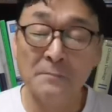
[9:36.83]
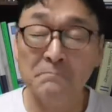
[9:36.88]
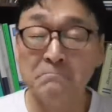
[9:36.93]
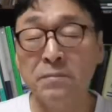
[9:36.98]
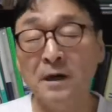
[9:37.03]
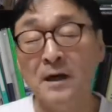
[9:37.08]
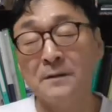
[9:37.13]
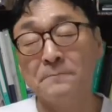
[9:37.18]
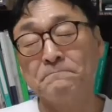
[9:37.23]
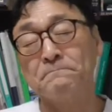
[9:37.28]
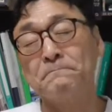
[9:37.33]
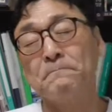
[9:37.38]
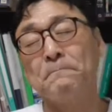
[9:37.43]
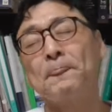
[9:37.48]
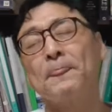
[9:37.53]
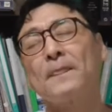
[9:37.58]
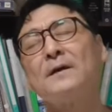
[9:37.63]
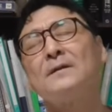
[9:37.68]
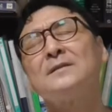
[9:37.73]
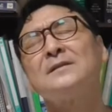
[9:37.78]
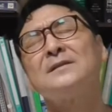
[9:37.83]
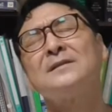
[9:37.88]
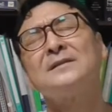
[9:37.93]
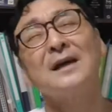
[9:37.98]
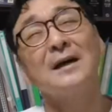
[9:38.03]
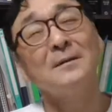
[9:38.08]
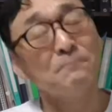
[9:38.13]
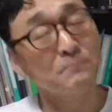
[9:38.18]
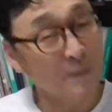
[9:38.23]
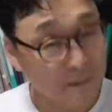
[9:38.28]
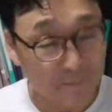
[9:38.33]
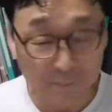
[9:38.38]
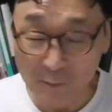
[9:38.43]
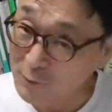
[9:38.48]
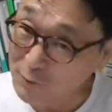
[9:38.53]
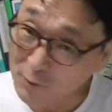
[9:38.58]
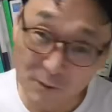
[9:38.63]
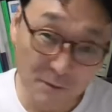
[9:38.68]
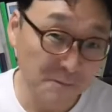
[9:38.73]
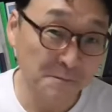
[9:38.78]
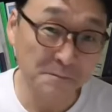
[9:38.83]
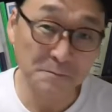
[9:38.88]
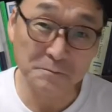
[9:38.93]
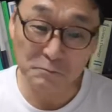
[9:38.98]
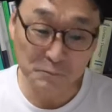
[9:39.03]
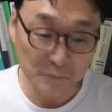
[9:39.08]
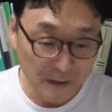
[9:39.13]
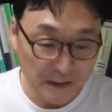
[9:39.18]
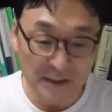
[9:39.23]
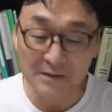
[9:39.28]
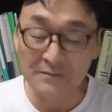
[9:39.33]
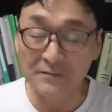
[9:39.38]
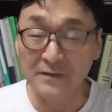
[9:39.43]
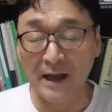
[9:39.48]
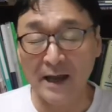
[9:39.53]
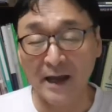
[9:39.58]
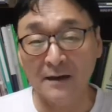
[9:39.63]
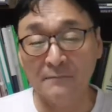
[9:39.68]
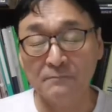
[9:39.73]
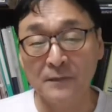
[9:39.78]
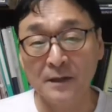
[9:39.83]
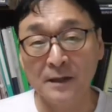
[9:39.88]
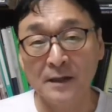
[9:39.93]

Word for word: But some people don't believe that.